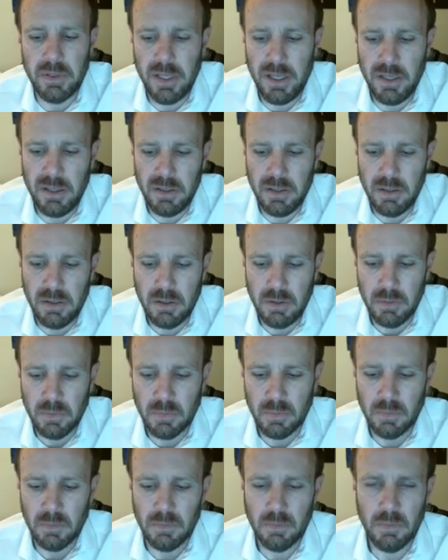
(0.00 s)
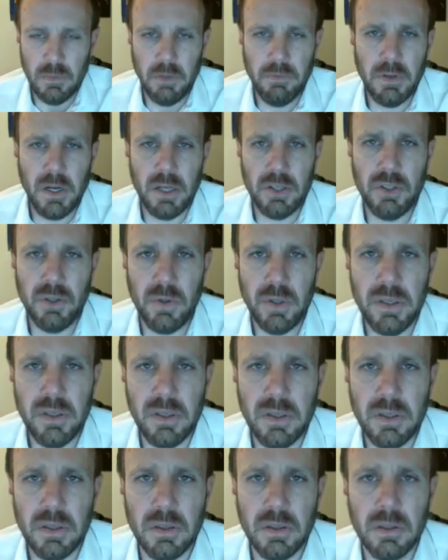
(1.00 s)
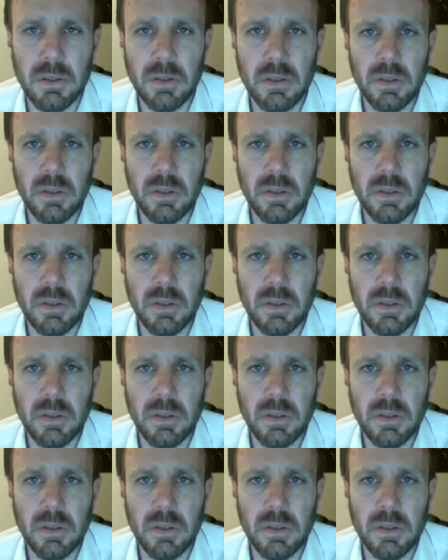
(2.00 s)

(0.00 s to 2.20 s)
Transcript: that you've got choices.